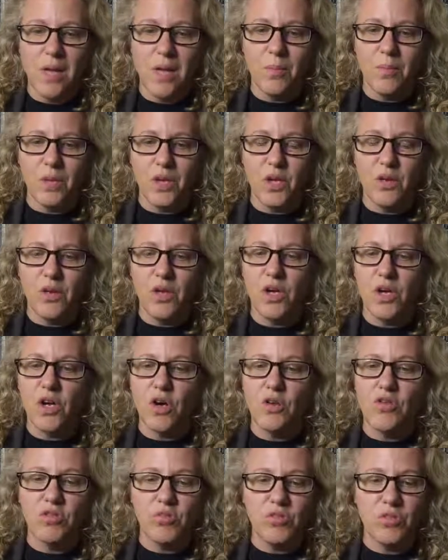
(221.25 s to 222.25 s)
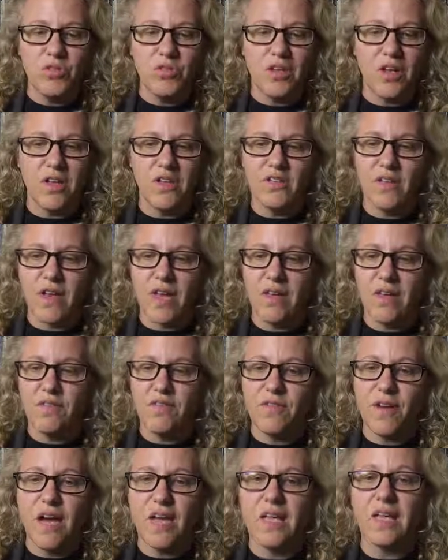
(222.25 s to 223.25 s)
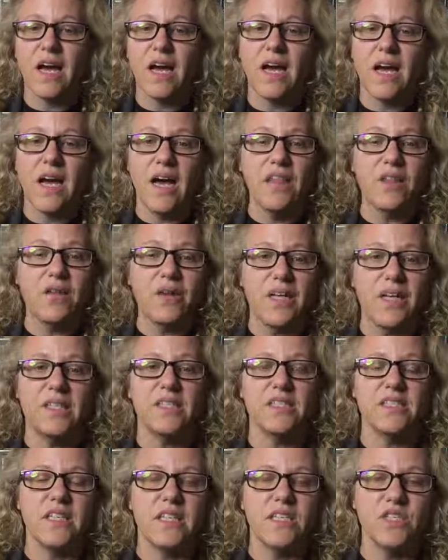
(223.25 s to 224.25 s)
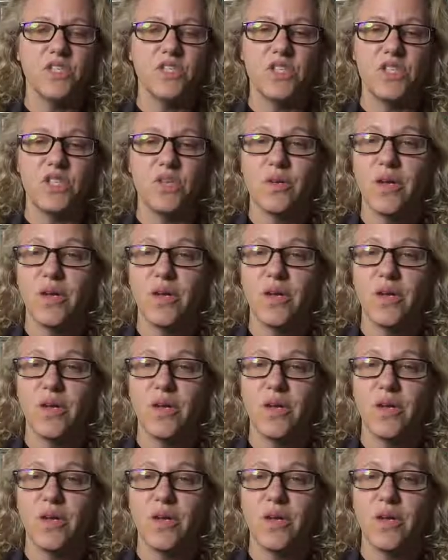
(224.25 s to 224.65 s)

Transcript: But you can go through this and find other ideas that interest you.